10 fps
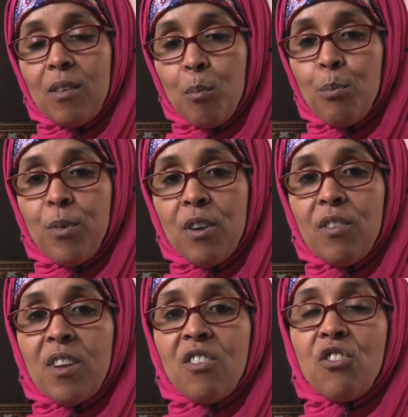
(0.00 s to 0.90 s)
the
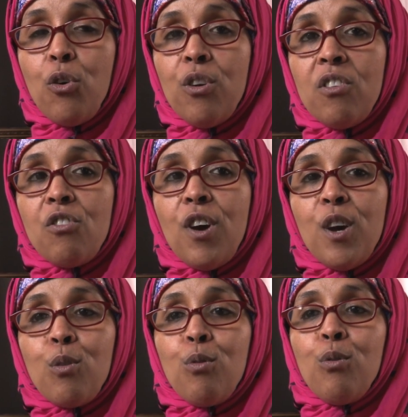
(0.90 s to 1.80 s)
person is going to
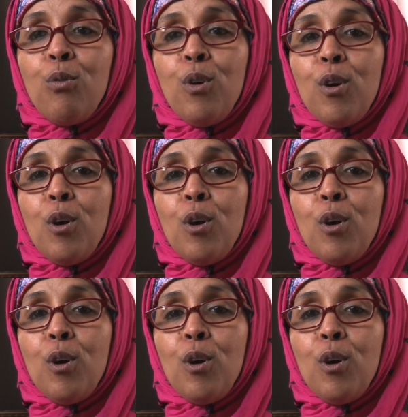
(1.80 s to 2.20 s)
try to